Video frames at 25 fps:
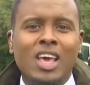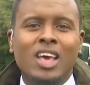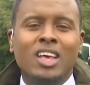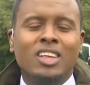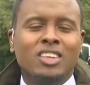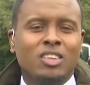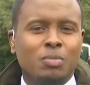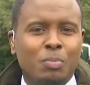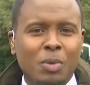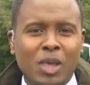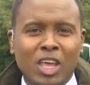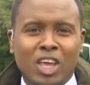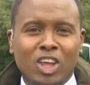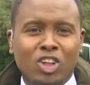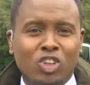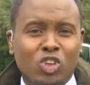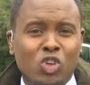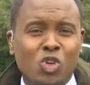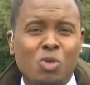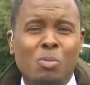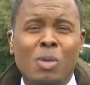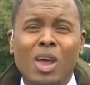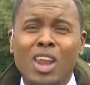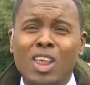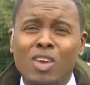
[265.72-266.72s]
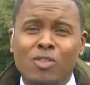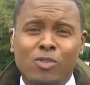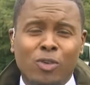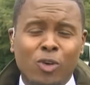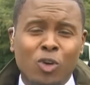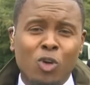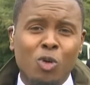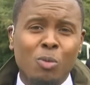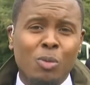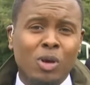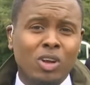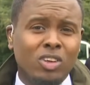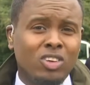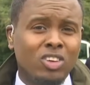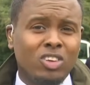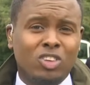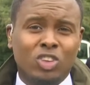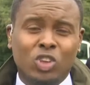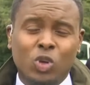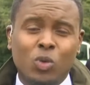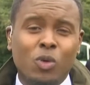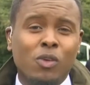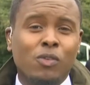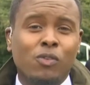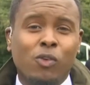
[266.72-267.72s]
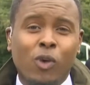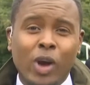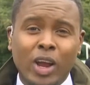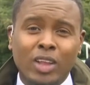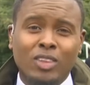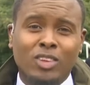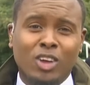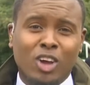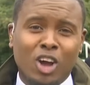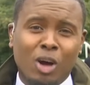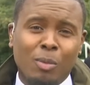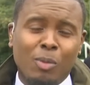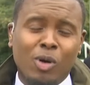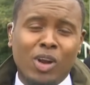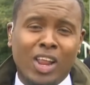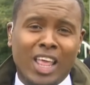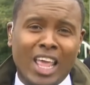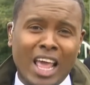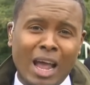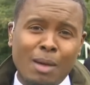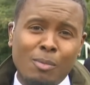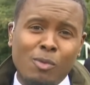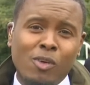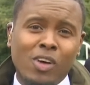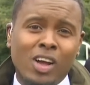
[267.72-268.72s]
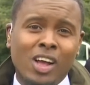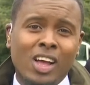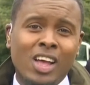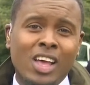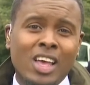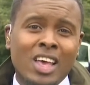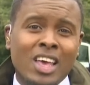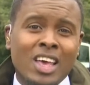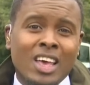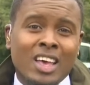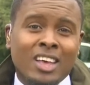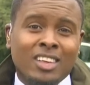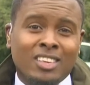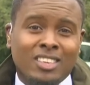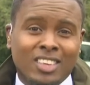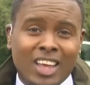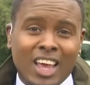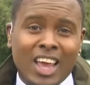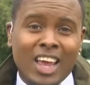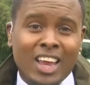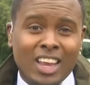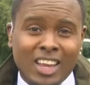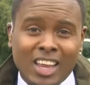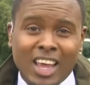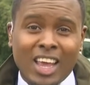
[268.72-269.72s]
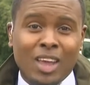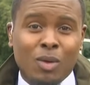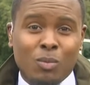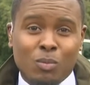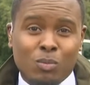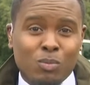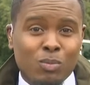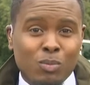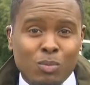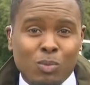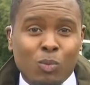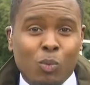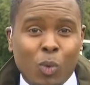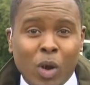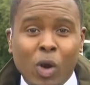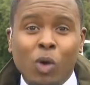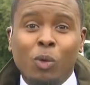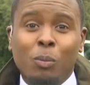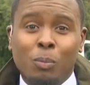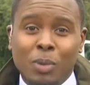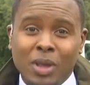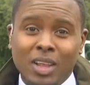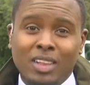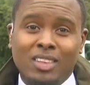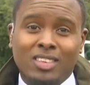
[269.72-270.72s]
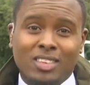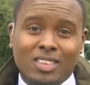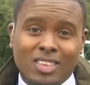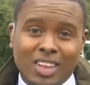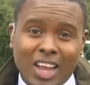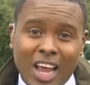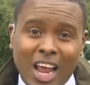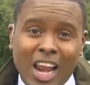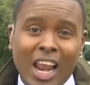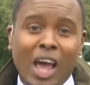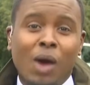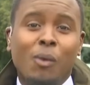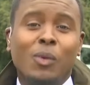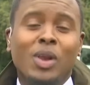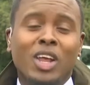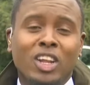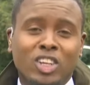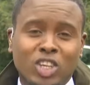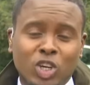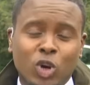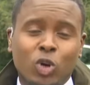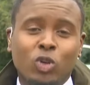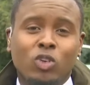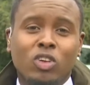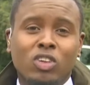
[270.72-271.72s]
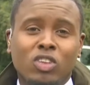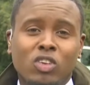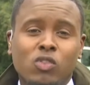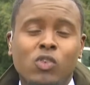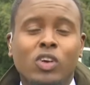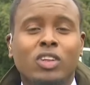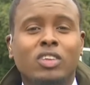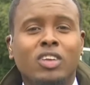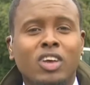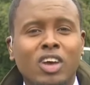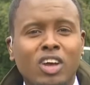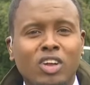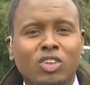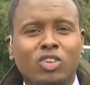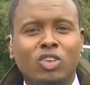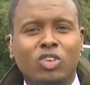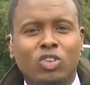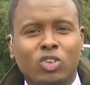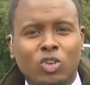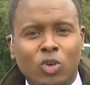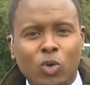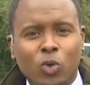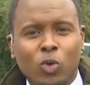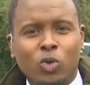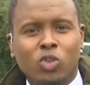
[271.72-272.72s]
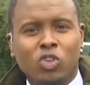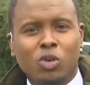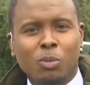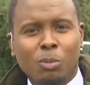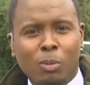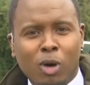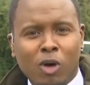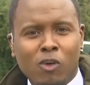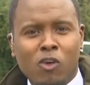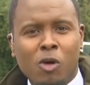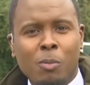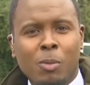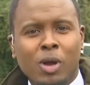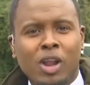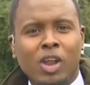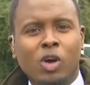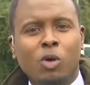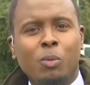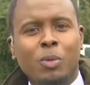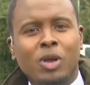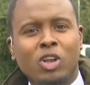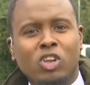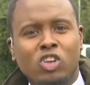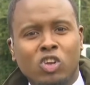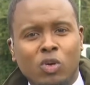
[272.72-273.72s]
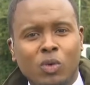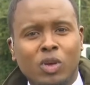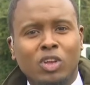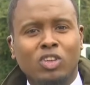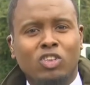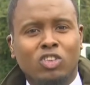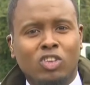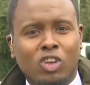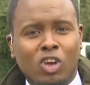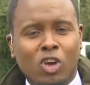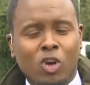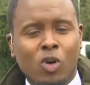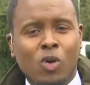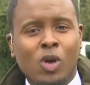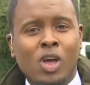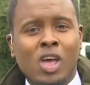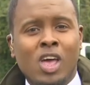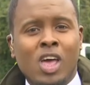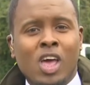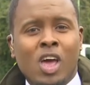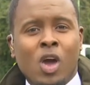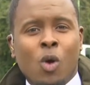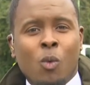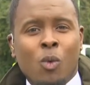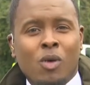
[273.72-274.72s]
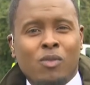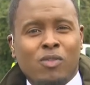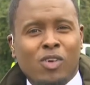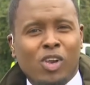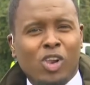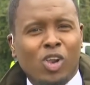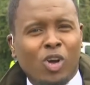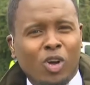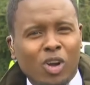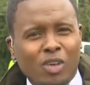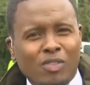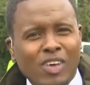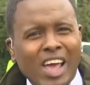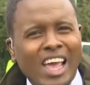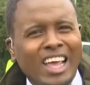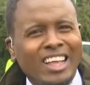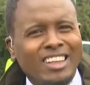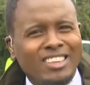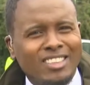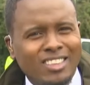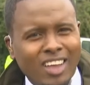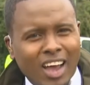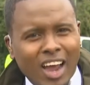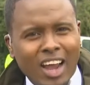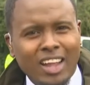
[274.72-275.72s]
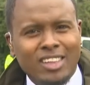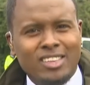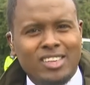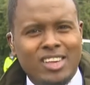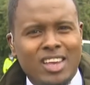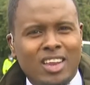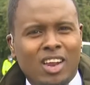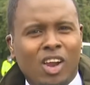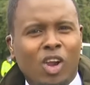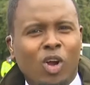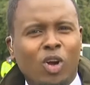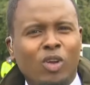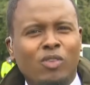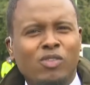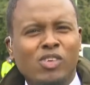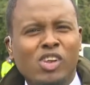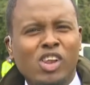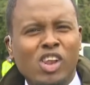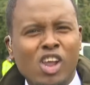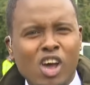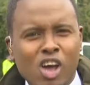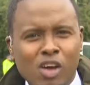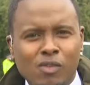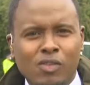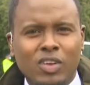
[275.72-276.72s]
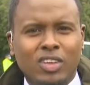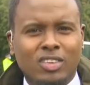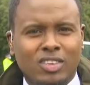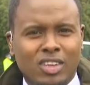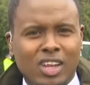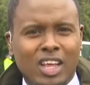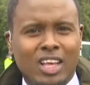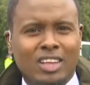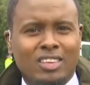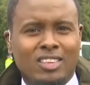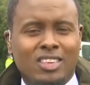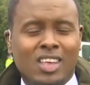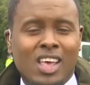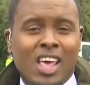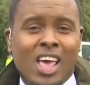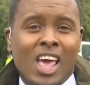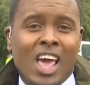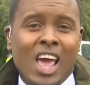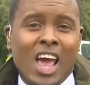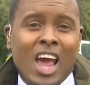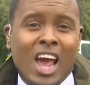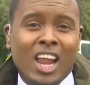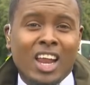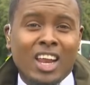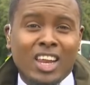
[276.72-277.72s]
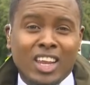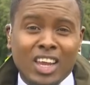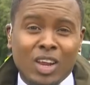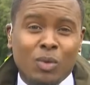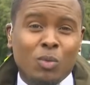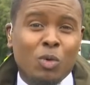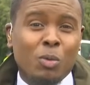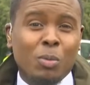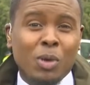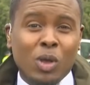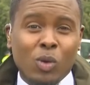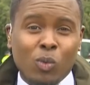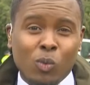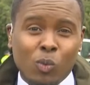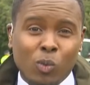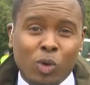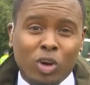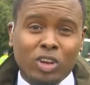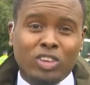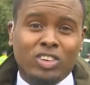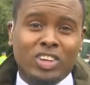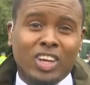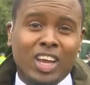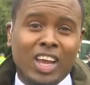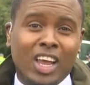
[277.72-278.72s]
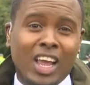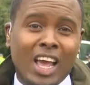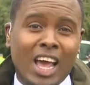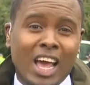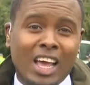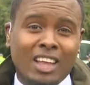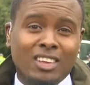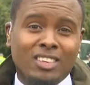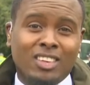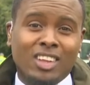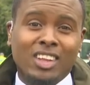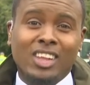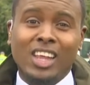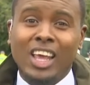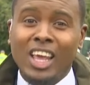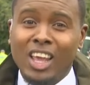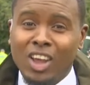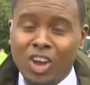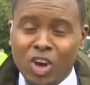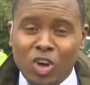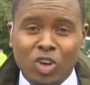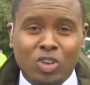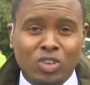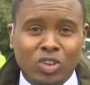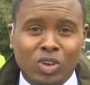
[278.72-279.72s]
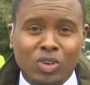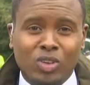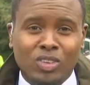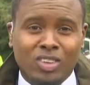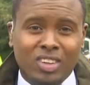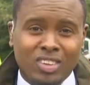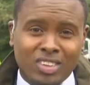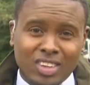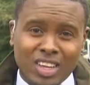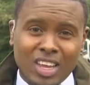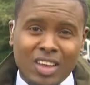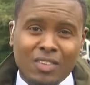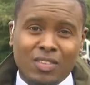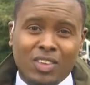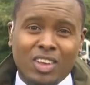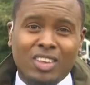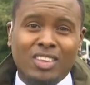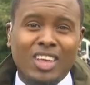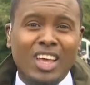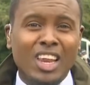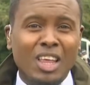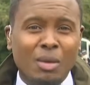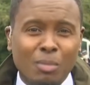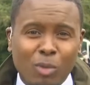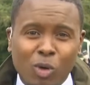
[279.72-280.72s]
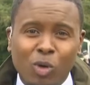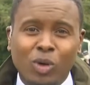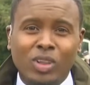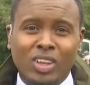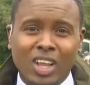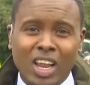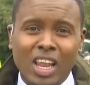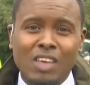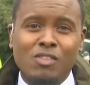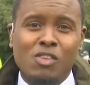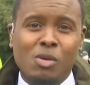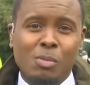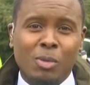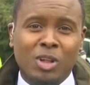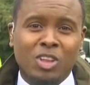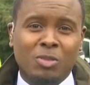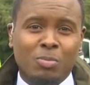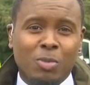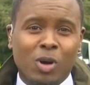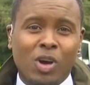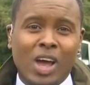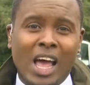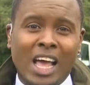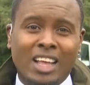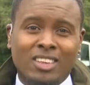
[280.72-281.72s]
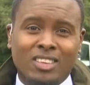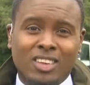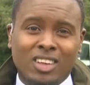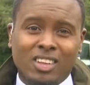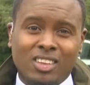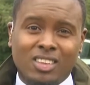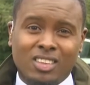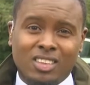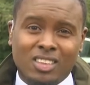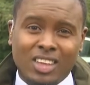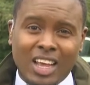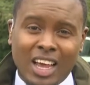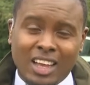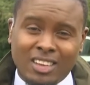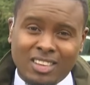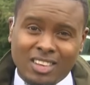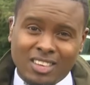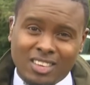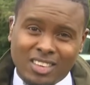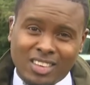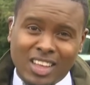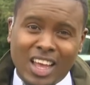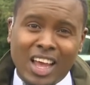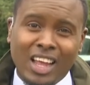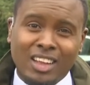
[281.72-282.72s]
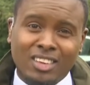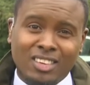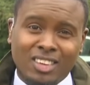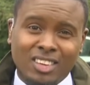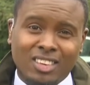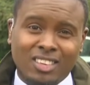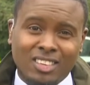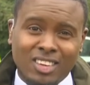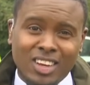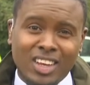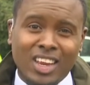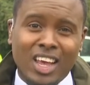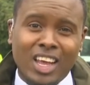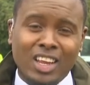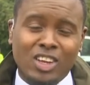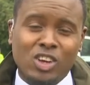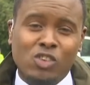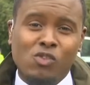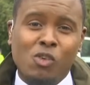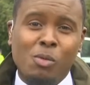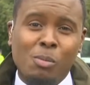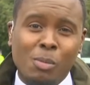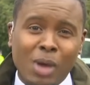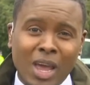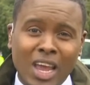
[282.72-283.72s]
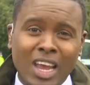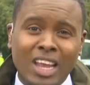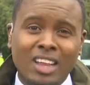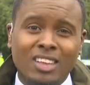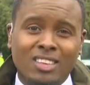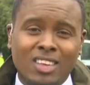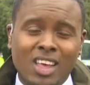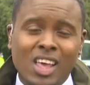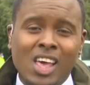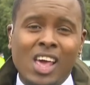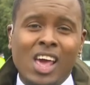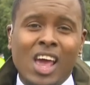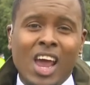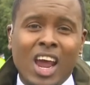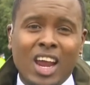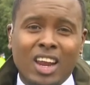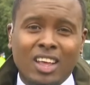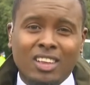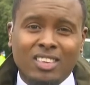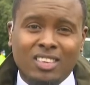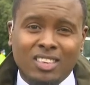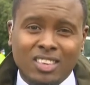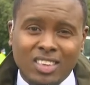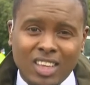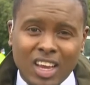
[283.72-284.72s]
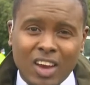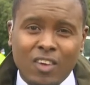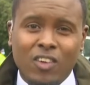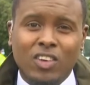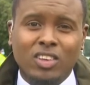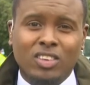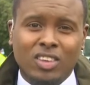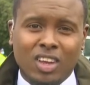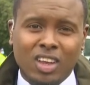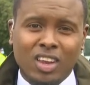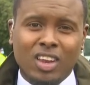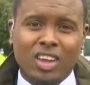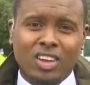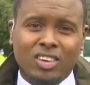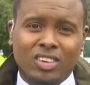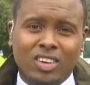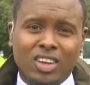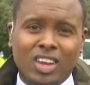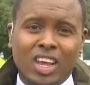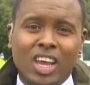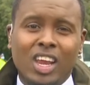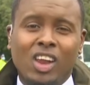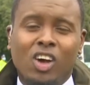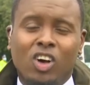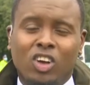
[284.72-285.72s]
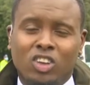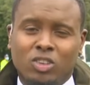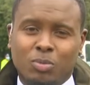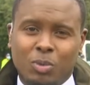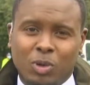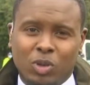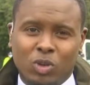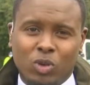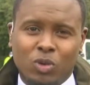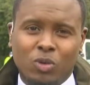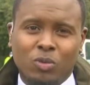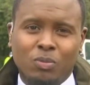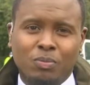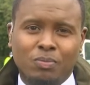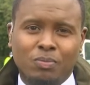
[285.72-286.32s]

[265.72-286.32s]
speaking to, many of whom are just too afraid to come on camera, say they will be allowing their children to return to school tomorrow, but they'll be doing so with a lot of anxiety and a lot of nervousness. And indeed, we'll be watching as the day goes on to see if there's any more developments. But as it as it stands, this teenager remains in a serious condition in hospital.